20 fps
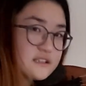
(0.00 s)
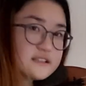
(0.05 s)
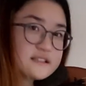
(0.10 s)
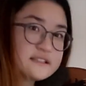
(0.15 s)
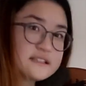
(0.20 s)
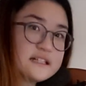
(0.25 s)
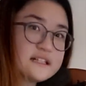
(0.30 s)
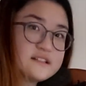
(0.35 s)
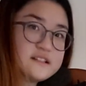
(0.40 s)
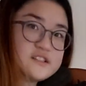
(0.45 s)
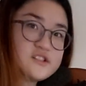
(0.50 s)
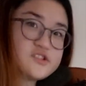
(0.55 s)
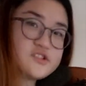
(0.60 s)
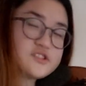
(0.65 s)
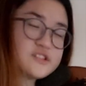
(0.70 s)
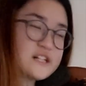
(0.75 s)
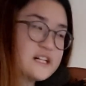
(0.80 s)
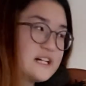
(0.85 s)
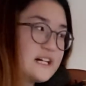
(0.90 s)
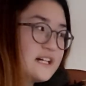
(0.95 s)
Now let's
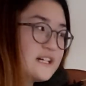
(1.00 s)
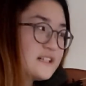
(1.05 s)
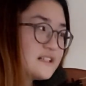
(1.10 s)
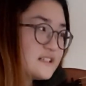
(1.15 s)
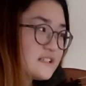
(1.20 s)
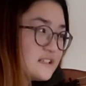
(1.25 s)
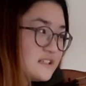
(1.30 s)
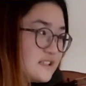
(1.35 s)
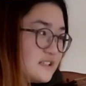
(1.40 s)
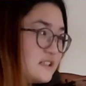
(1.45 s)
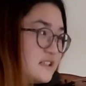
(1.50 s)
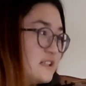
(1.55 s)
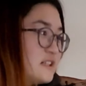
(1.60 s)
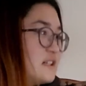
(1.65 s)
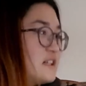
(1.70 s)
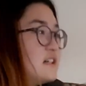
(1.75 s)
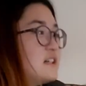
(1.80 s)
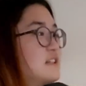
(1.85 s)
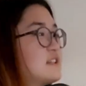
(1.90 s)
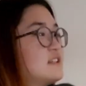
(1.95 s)
try
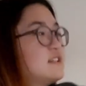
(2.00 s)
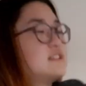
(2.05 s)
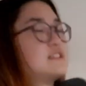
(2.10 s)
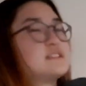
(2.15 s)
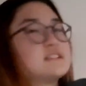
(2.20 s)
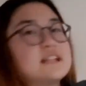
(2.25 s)
this